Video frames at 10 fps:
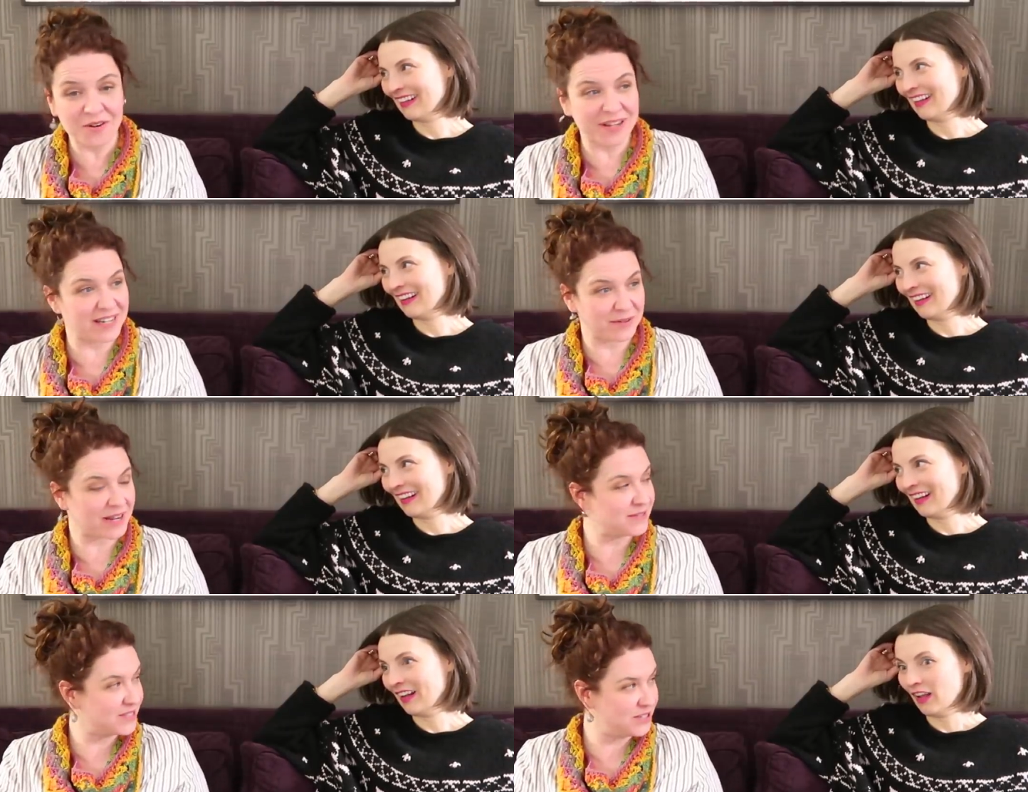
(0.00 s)
Speaker 1: had no idea what
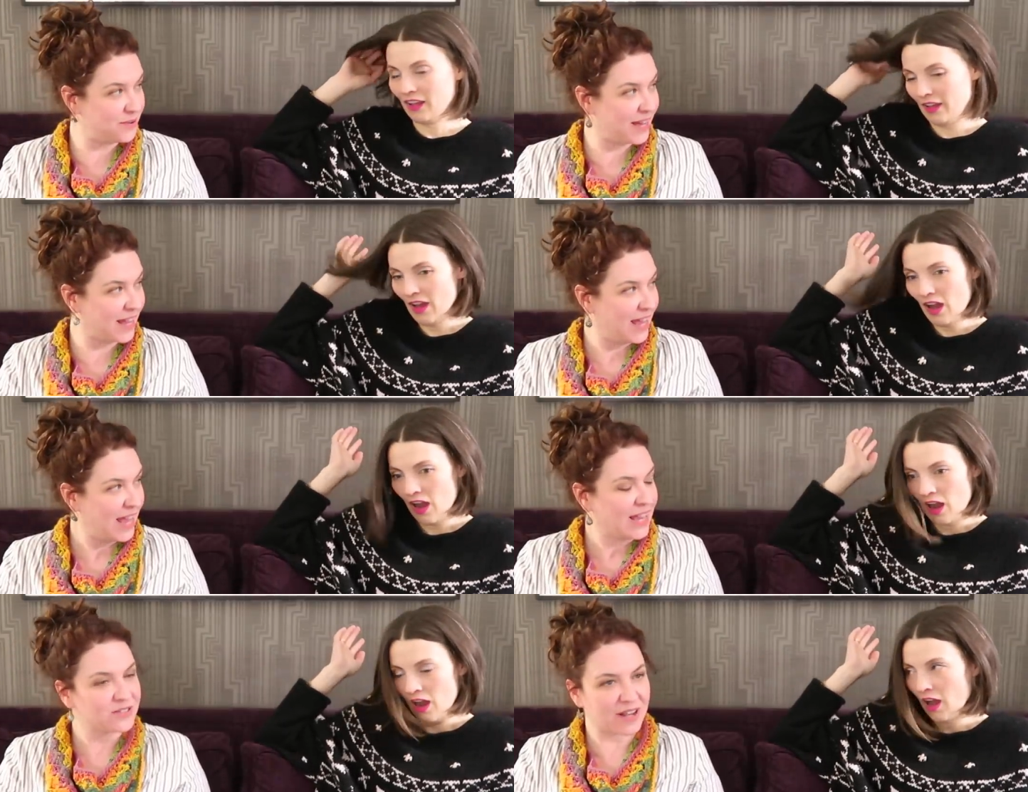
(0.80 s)
I was doing.
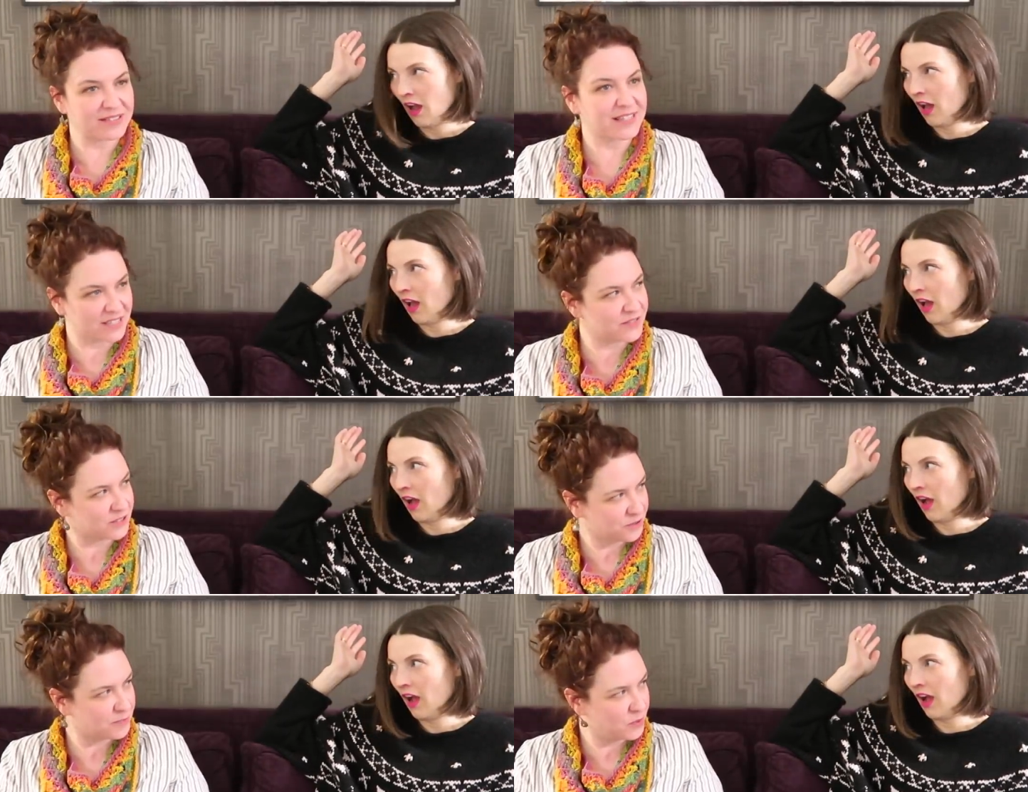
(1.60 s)
Yeah. So I was like, this
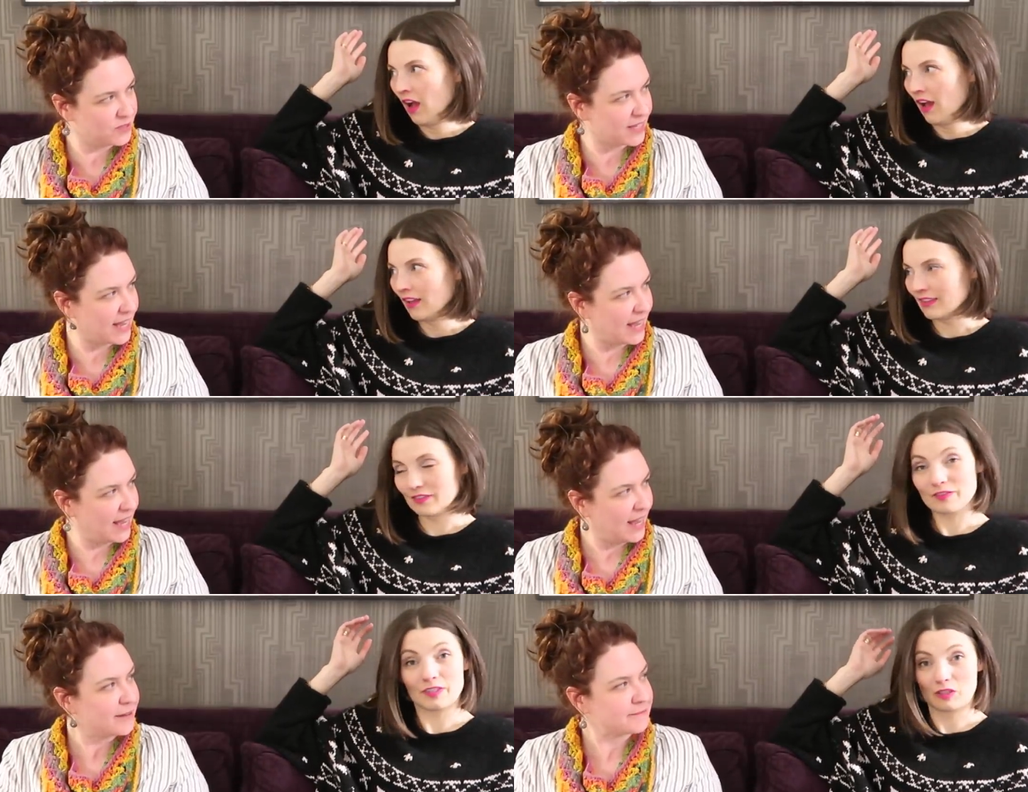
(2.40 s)
feels real moogly.
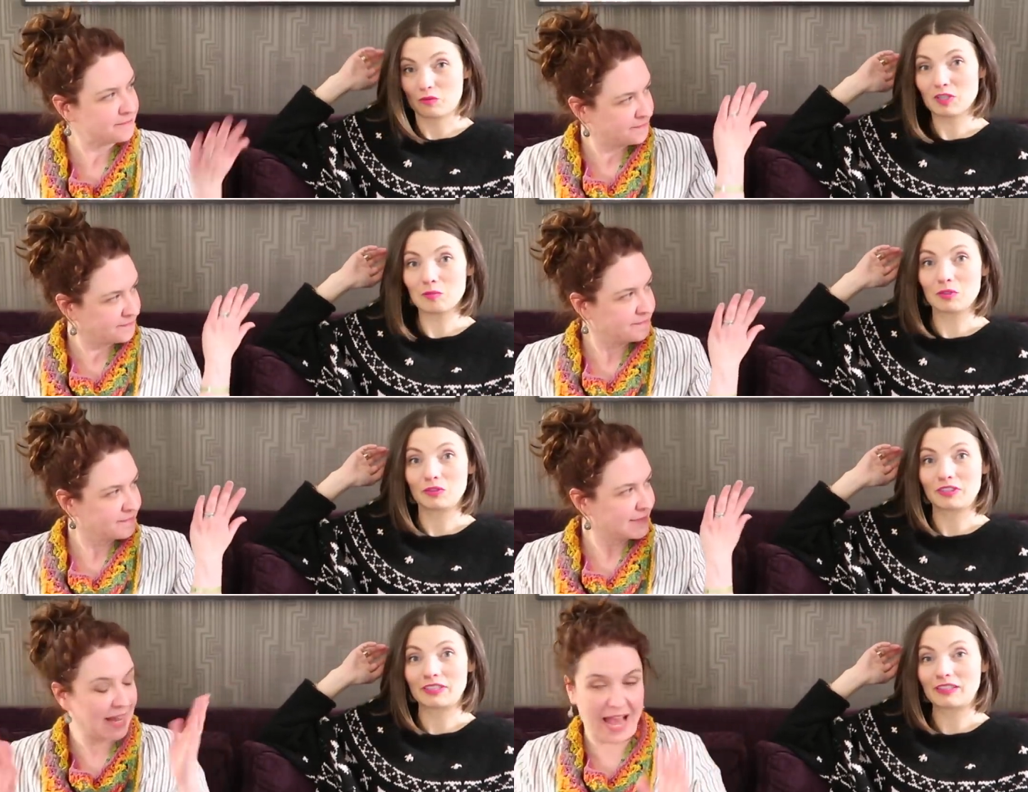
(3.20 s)
This feels real
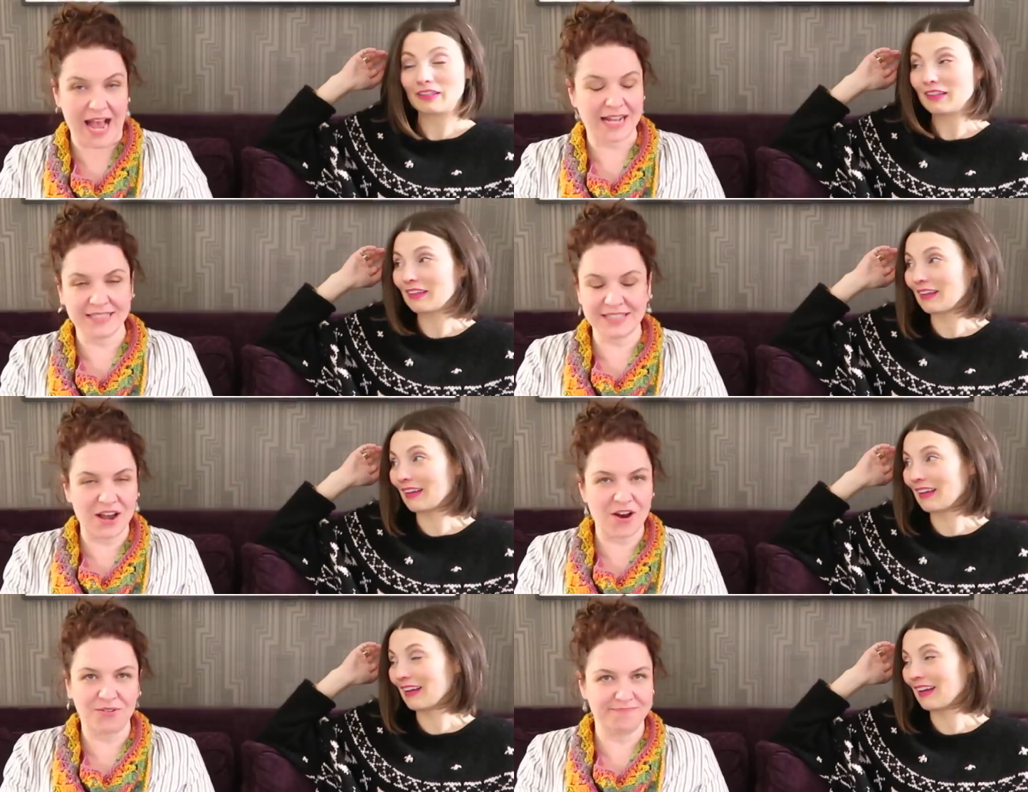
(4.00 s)
moogly. Yeah,
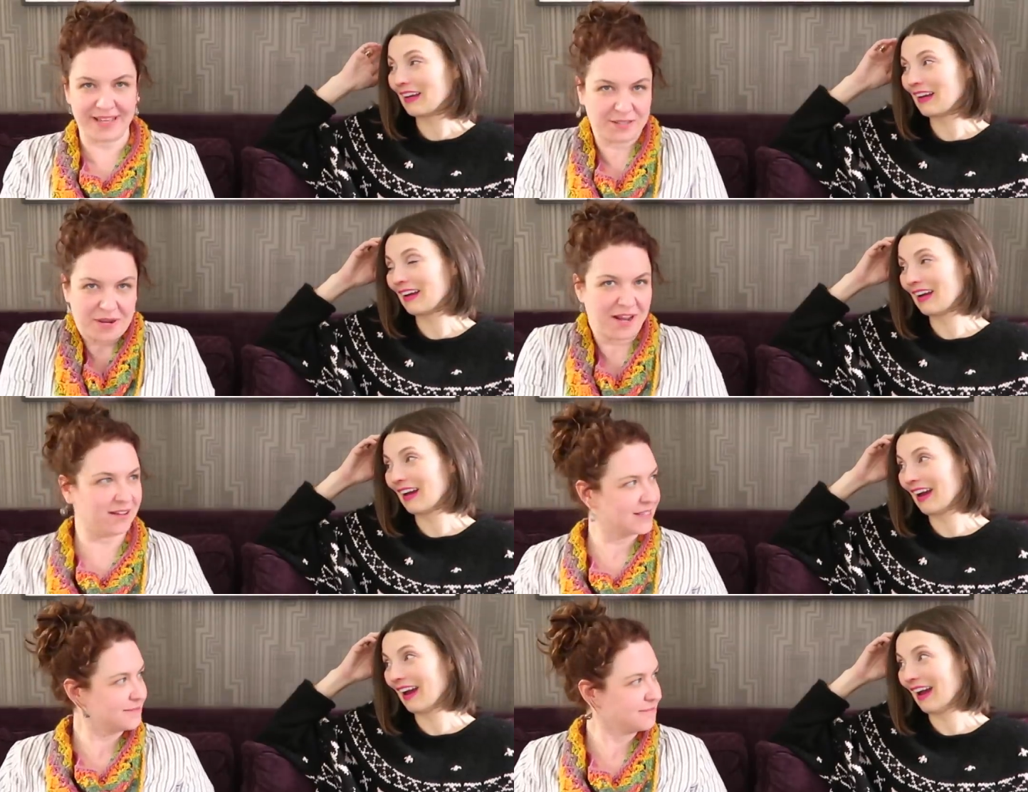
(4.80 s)
so that's what I
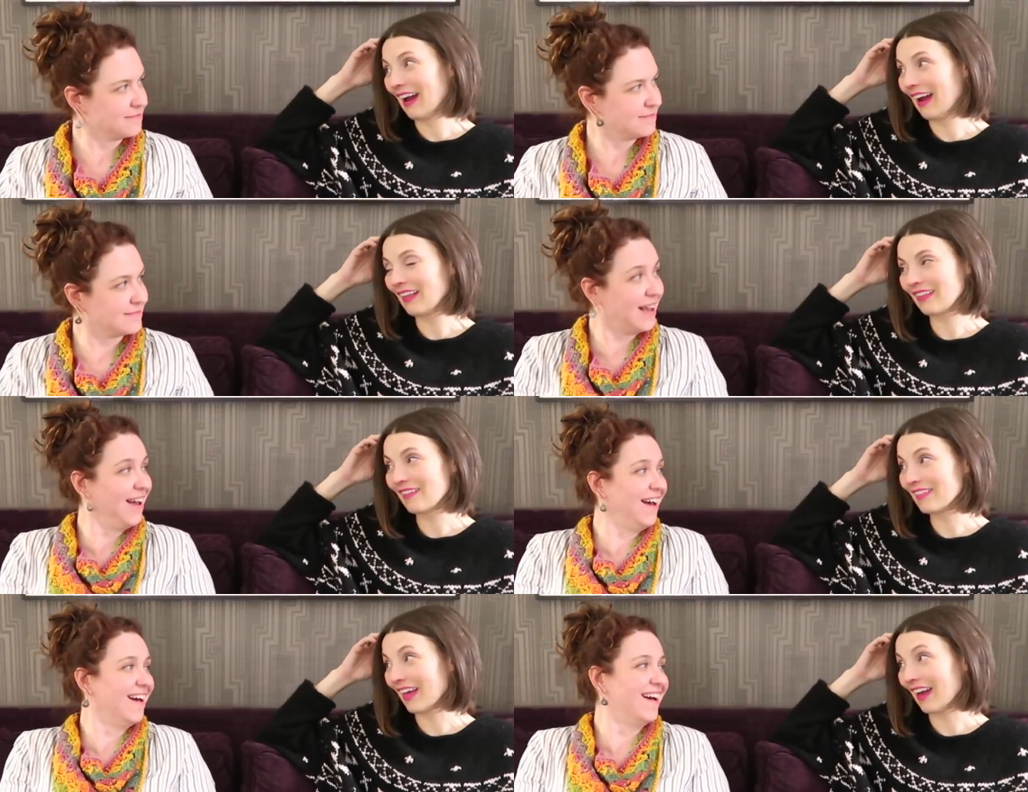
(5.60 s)
called it.
Speaker 2: I
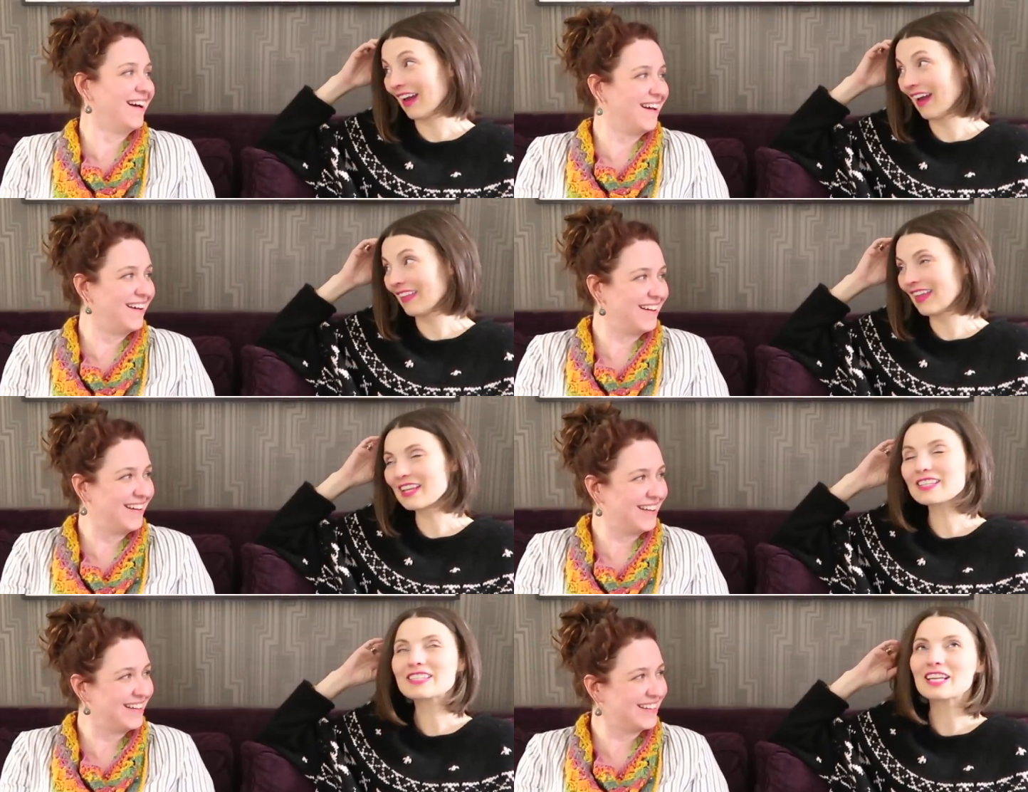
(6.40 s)
love that.
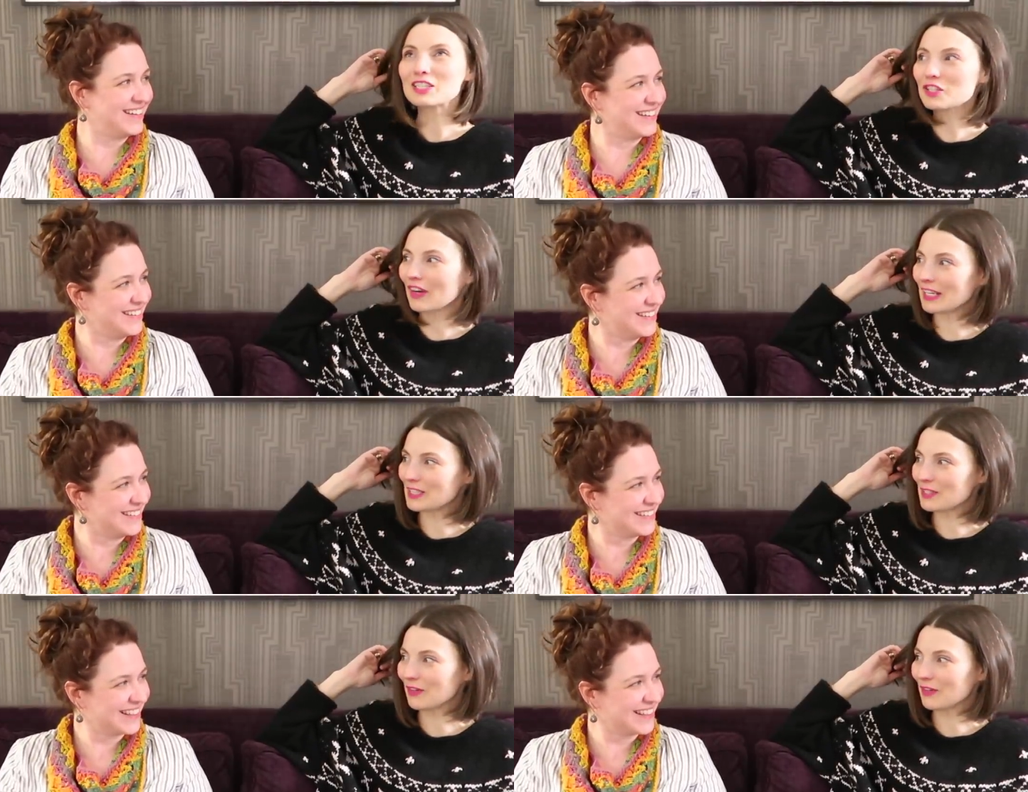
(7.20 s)
that is such a great